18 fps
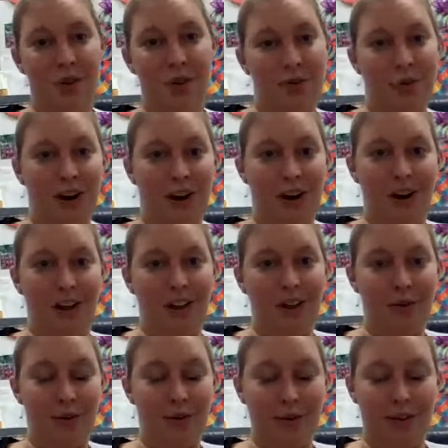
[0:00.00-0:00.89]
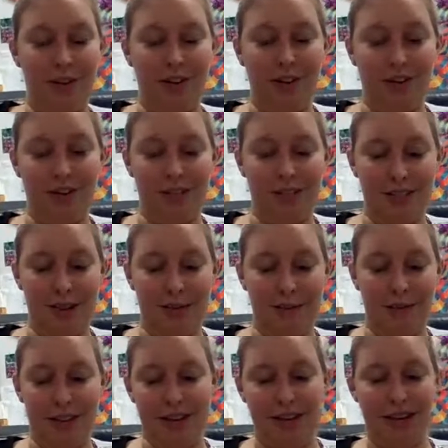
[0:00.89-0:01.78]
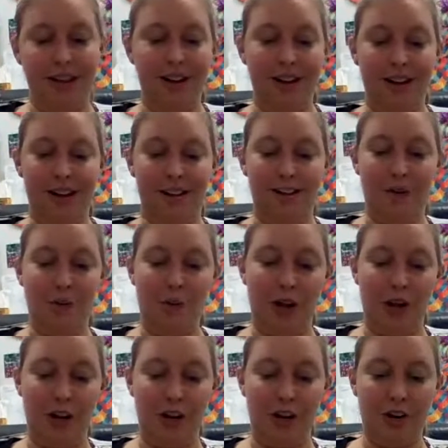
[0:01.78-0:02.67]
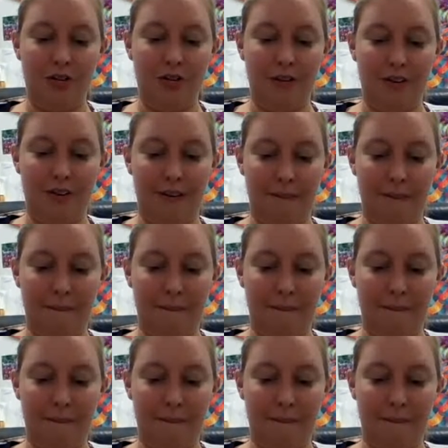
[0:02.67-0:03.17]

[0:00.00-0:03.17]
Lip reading: What do we call it when we allude to something well known?